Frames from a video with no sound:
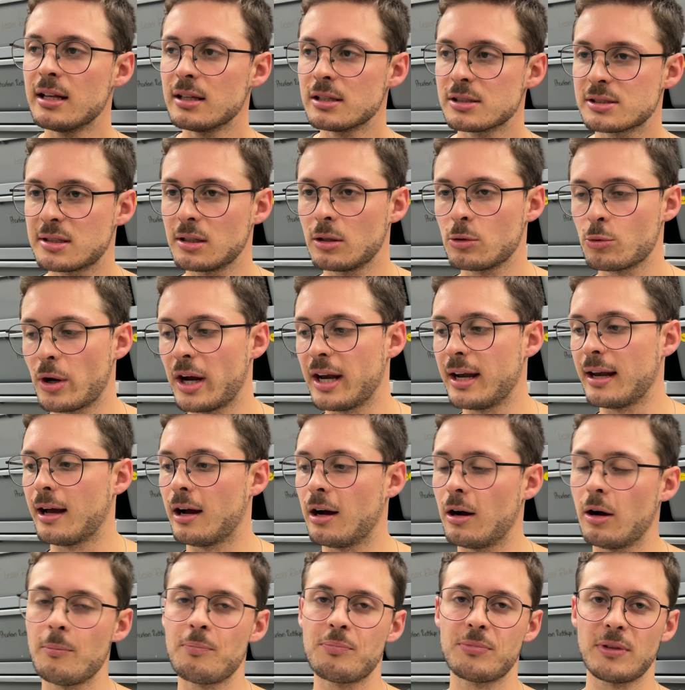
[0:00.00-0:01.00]
Still right
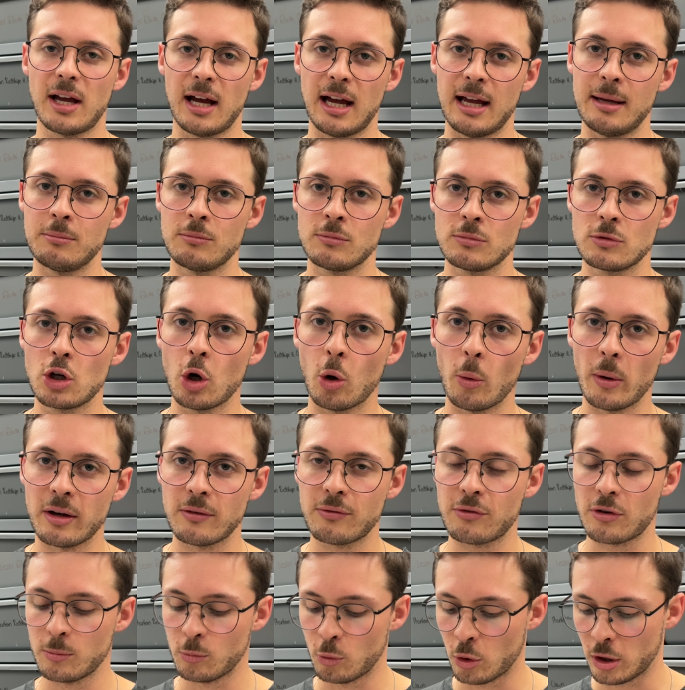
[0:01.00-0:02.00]
now, I'm going
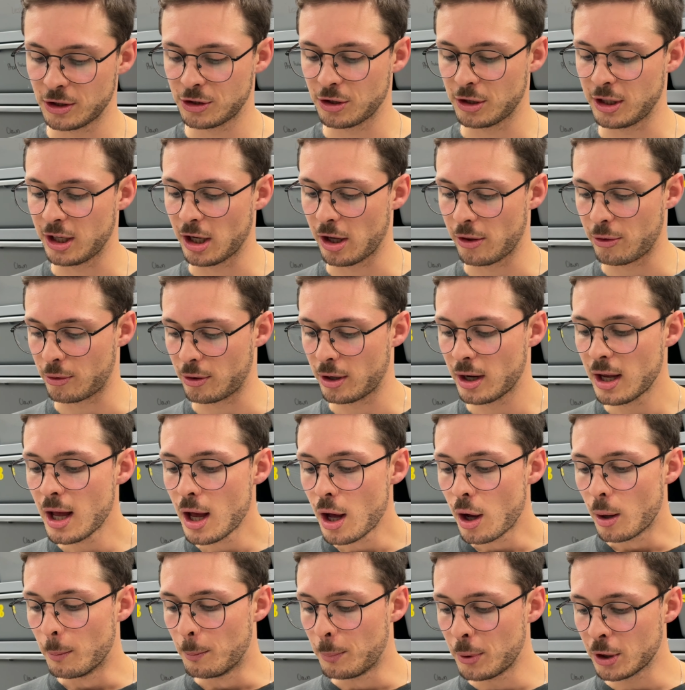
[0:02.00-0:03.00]
from one to the other.
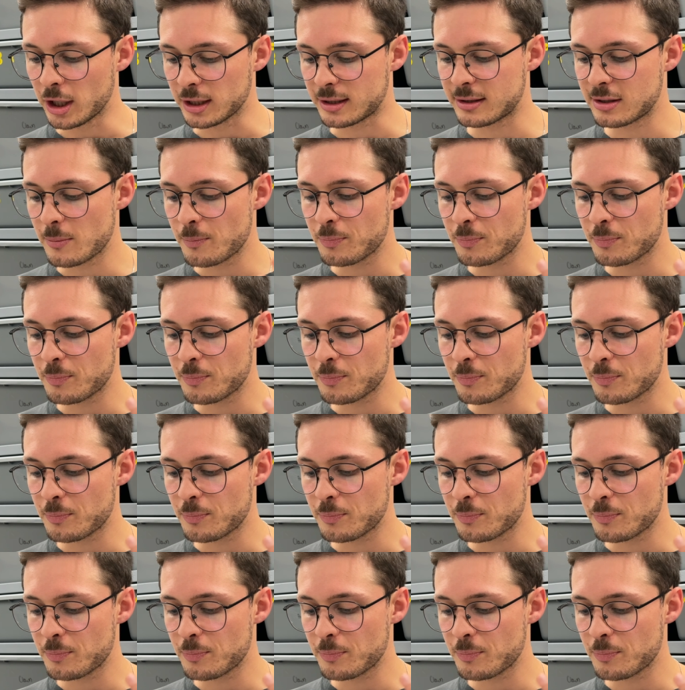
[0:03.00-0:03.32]
But